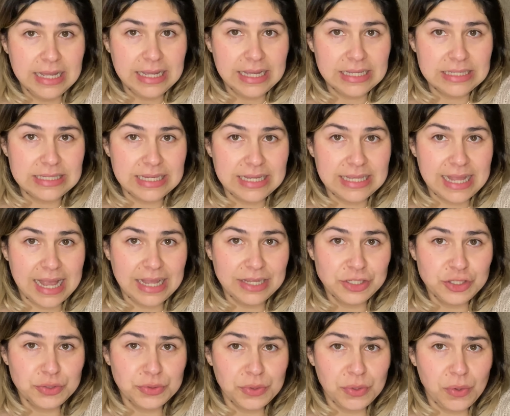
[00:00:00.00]
it's a
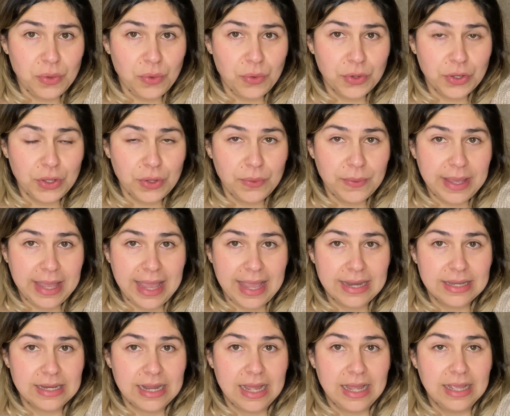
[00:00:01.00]
natural oil,
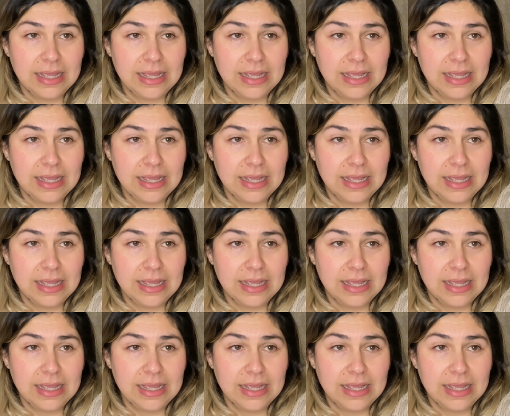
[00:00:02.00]
and